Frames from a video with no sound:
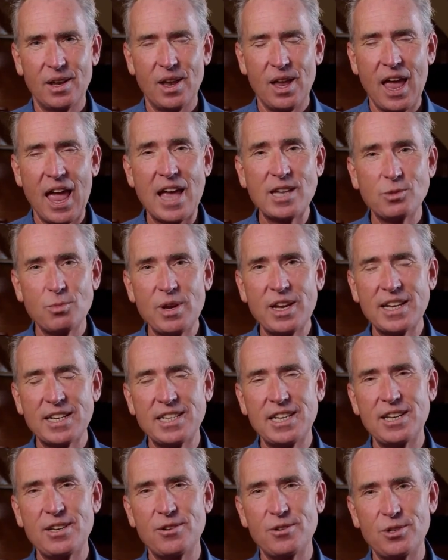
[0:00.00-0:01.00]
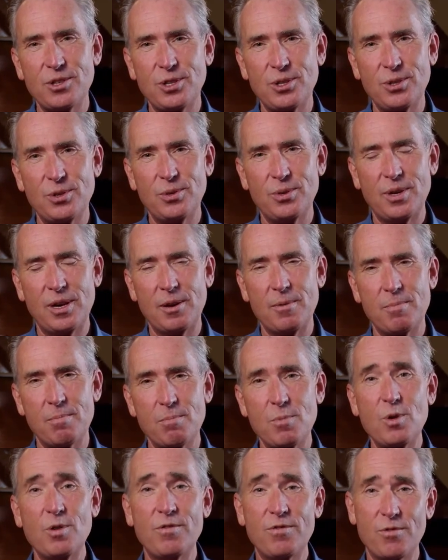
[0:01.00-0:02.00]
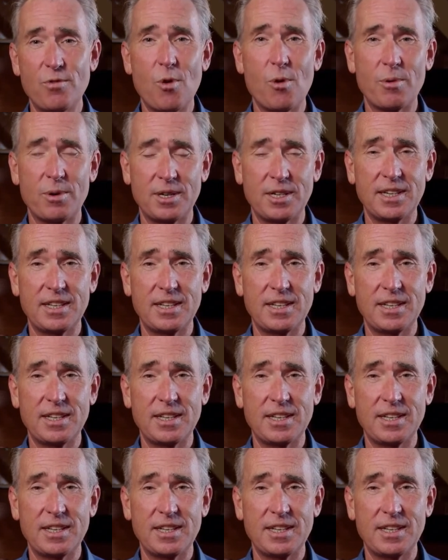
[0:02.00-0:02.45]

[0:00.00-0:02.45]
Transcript: As we continue to move forward